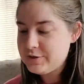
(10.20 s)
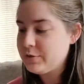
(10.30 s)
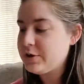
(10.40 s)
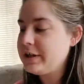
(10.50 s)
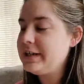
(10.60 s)

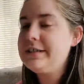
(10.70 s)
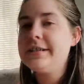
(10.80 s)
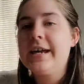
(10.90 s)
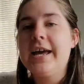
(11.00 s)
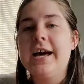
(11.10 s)
stories.
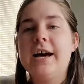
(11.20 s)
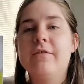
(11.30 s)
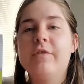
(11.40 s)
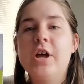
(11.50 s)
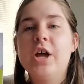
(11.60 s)
I
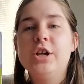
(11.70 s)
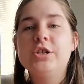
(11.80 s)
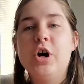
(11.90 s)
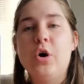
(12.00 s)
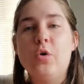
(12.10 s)
have
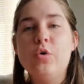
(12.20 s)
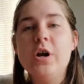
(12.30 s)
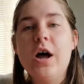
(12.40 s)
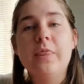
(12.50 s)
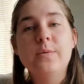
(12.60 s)
Toad
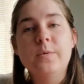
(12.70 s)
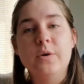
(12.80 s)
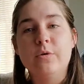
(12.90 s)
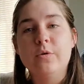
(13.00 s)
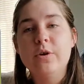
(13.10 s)
on the
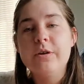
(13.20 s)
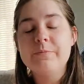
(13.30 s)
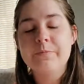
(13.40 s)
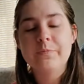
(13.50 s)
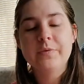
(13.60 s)
Road,
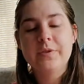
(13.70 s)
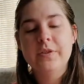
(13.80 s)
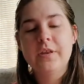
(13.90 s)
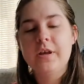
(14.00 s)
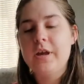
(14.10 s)

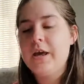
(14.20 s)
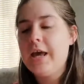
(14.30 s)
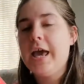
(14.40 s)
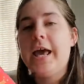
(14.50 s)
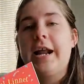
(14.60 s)

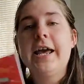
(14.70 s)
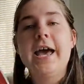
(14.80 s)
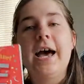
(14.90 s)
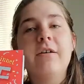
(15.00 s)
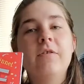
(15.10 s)
and I
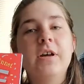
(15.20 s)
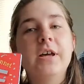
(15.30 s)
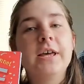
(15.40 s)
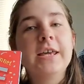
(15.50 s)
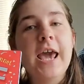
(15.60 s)
have
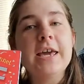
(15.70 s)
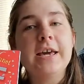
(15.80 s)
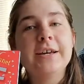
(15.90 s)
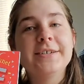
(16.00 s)
Cake.